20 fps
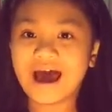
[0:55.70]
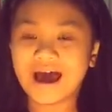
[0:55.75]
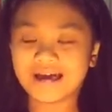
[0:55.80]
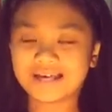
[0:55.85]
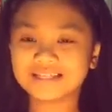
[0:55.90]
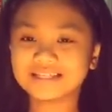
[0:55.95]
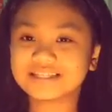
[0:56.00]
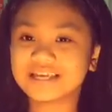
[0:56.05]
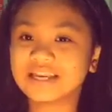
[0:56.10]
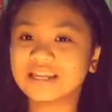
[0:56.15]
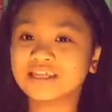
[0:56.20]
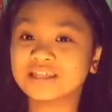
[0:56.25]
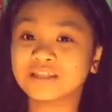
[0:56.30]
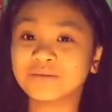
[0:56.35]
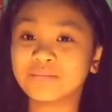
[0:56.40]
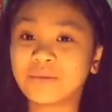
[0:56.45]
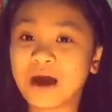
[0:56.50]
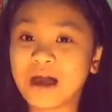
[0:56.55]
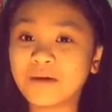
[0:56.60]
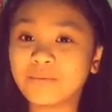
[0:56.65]
as said in
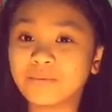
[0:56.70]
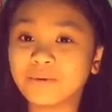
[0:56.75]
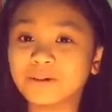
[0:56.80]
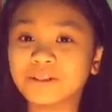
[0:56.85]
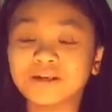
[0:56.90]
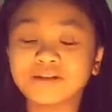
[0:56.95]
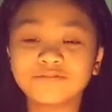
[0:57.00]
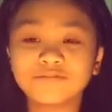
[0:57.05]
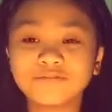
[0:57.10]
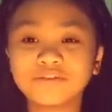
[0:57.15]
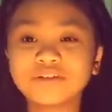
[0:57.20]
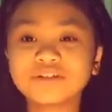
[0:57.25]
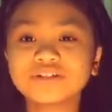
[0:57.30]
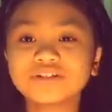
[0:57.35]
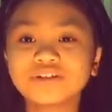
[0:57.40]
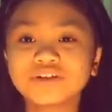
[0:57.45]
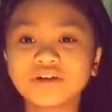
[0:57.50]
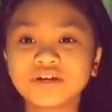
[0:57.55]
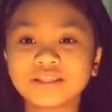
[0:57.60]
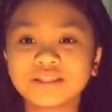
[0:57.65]
the Bible in 1
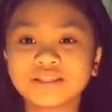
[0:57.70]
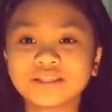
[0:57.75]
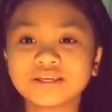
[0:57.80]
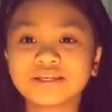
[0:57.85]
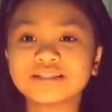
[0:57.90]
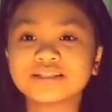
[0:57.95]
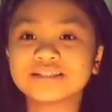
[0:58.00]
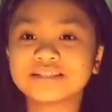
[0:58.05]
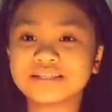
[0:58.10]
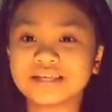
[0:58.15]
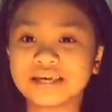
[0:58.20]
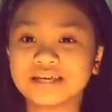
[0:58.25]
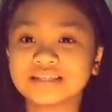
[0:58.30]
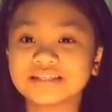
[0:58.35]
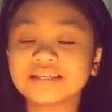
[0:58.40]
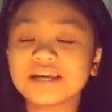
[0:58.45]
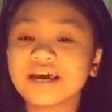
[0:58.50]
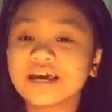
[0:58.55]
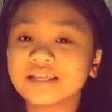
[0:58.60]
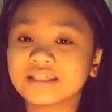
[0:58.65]
Corinthians
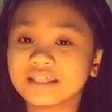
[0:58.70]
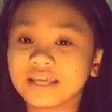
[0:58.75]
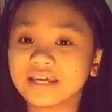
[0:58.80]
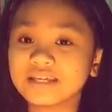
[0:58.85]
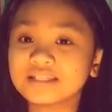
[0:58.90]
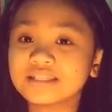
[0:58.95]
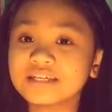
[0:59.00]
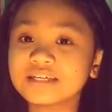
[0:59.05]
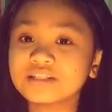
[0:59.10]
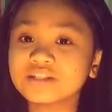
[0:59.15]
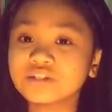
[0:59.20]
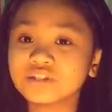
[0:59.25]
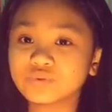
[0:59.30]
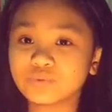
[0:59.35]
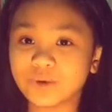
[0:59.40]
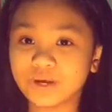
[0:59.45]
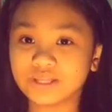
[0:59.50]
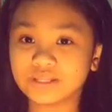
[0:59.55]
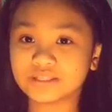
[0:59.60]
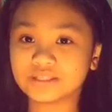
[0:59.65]
6,
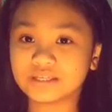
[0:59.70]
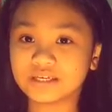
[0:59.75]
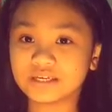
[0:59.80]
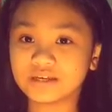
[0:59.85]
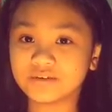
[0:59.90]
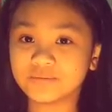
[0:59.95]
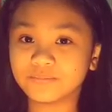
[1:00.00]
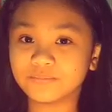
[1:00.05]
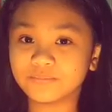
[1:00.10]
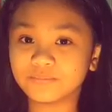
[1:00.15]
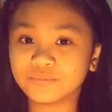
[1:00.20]
19-20.